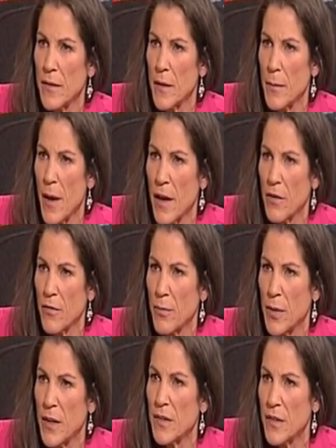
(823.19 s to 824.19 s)
the amount of
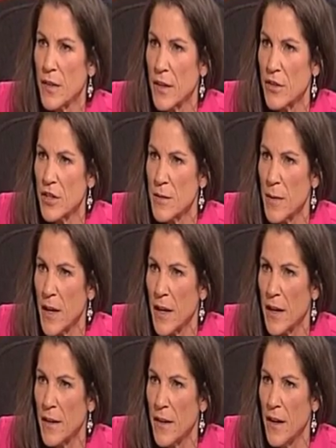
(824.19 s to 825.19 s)
pieces that she
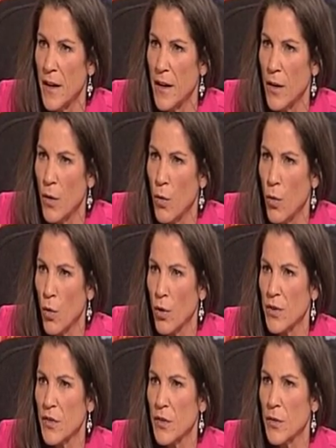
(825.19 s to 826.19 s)
made
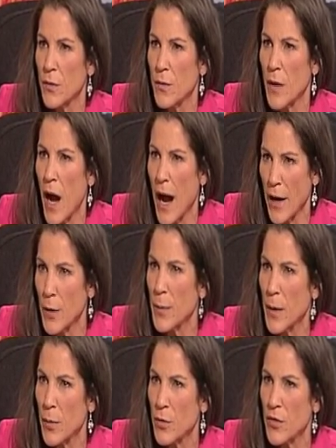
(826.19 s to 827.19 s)
or to hire people